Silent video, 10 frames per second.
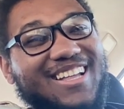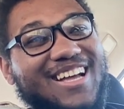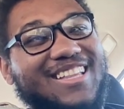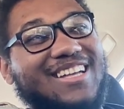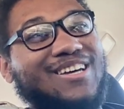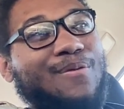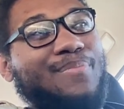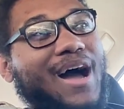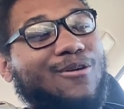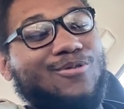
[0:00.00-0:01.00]
That, that's how
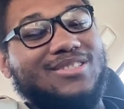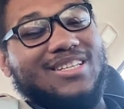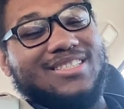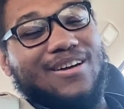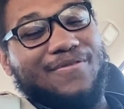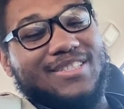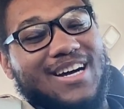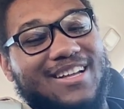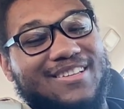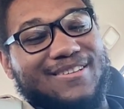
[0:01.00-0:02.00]
backwards this stuff has
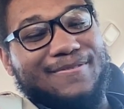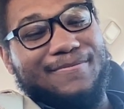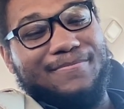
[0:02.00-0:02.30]
gotten.